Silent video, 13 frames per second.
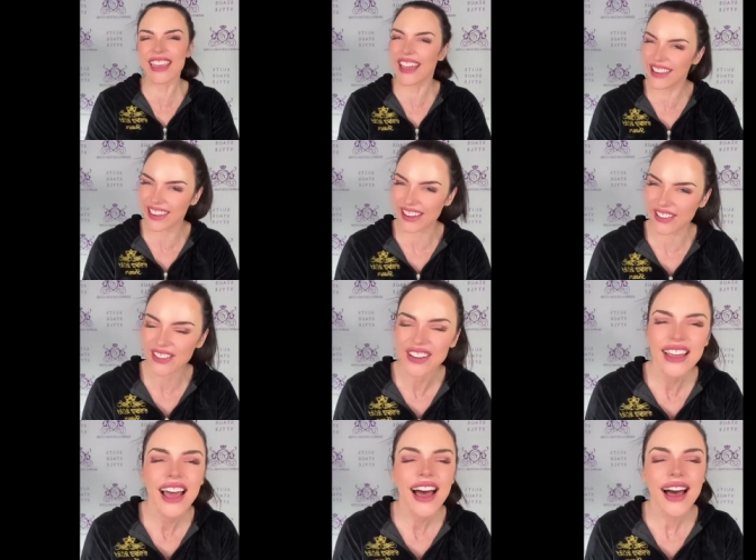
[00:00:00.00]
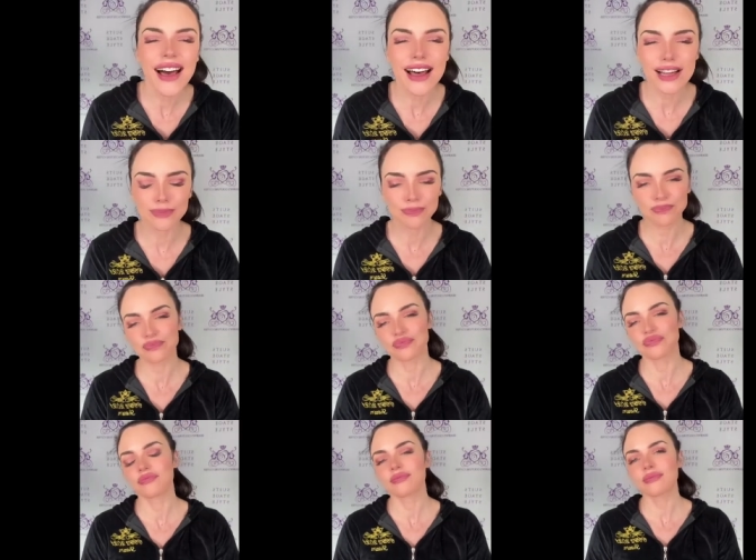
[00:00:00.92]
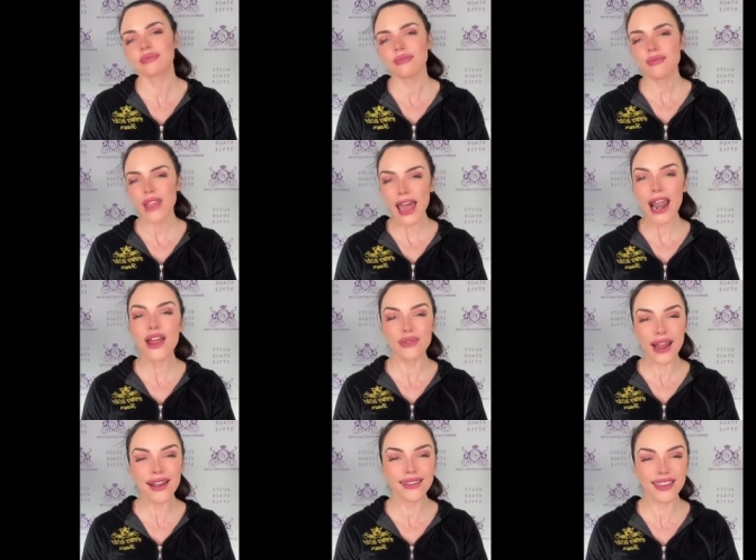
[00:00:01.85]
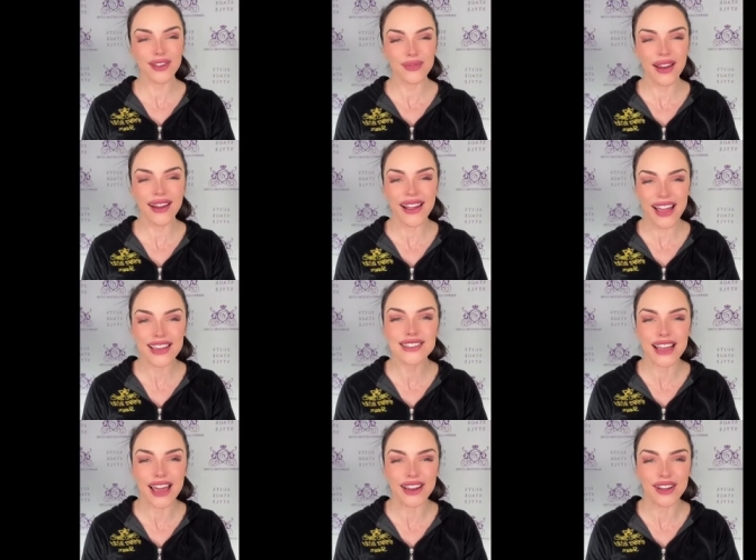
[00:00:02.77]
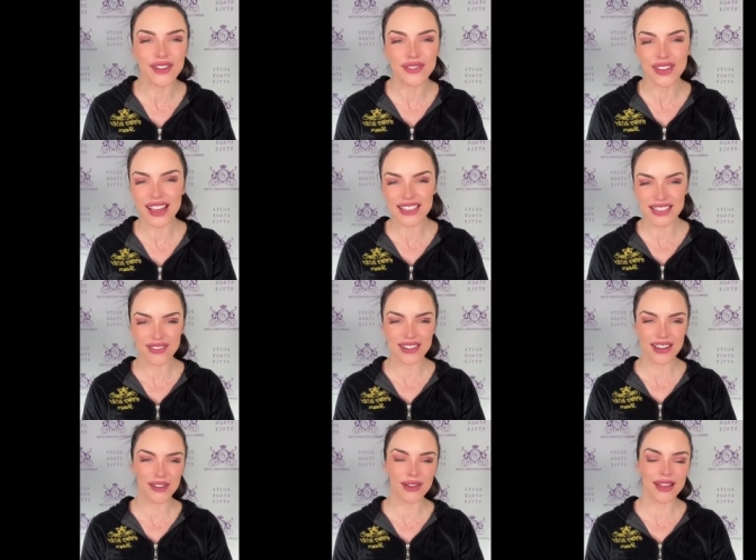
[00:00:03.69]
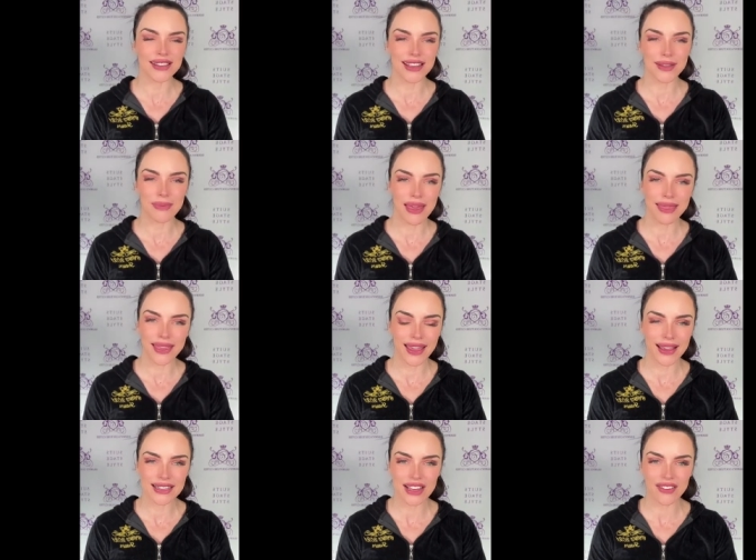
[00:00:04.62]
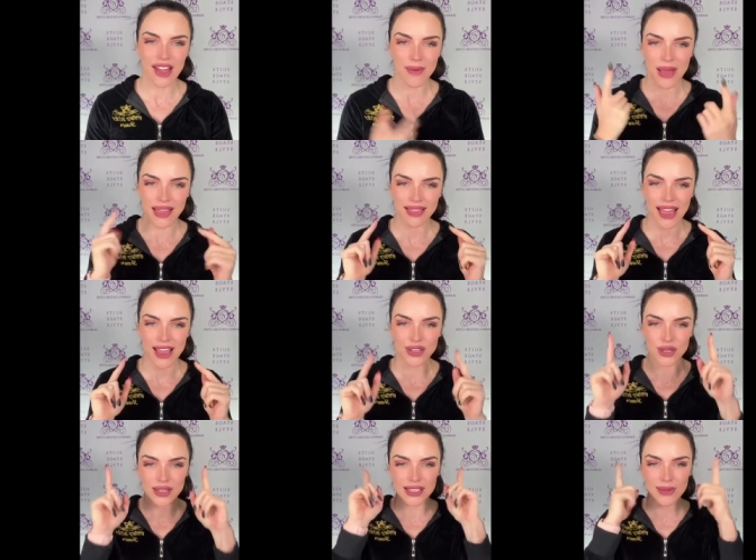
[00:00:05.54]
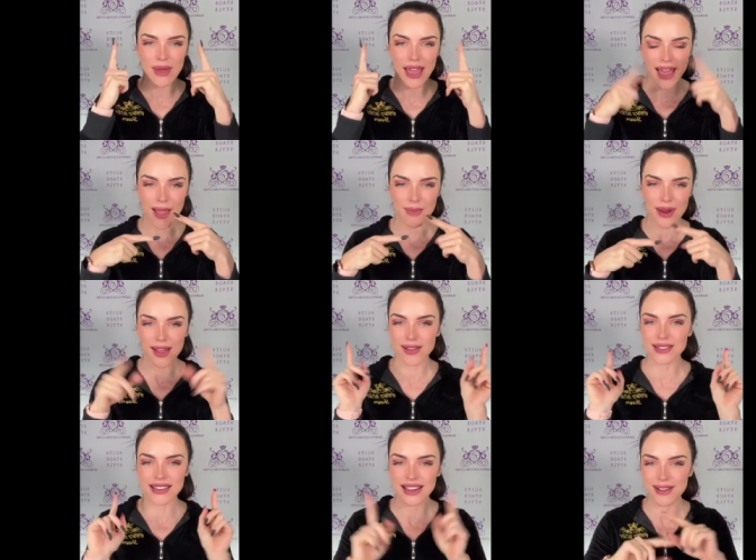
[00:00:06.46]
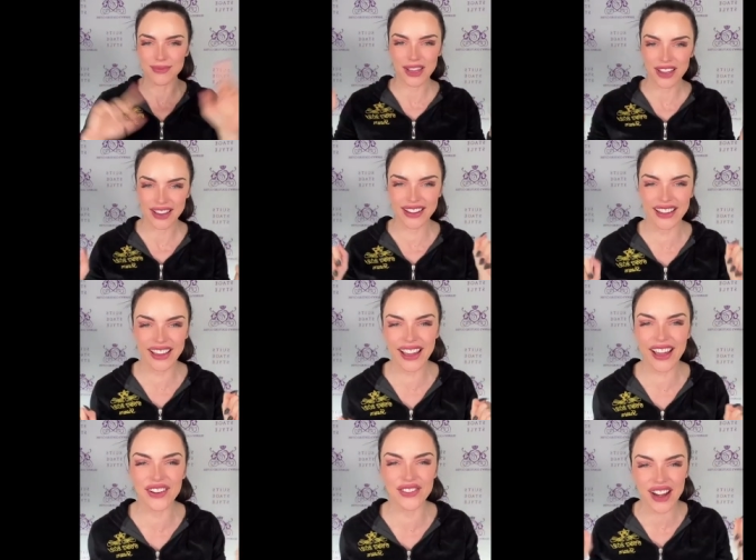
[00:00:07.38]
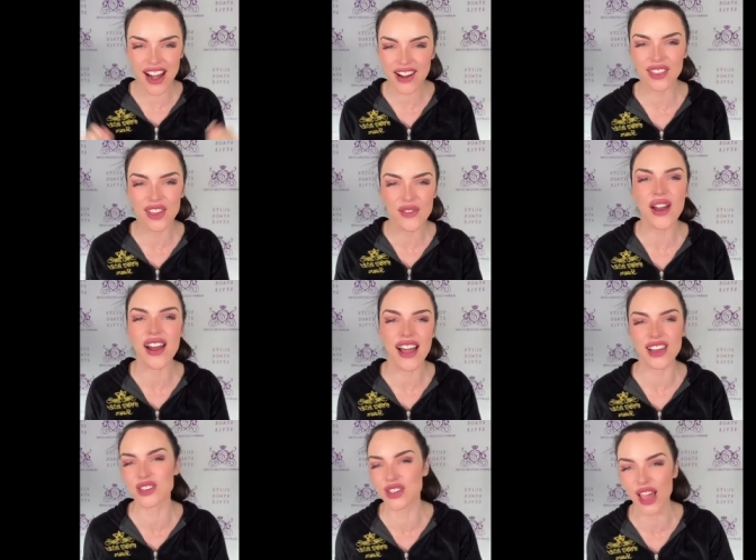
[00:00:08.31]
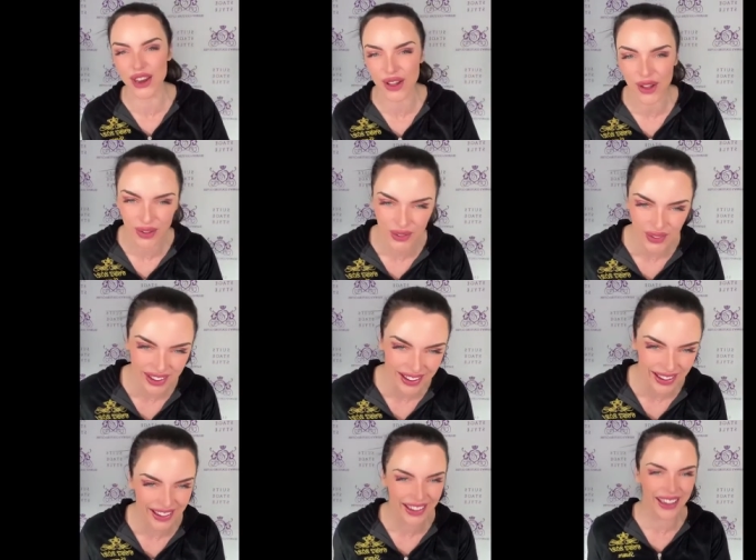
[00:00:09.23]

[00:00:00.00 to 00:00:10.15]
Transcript: Thank you. Um, and I rarely wear eyeshadow. If you guys haven't noticed, like my thing is I got my lashes and my eyebrows and I'm good. I rarely wear eyeshadow.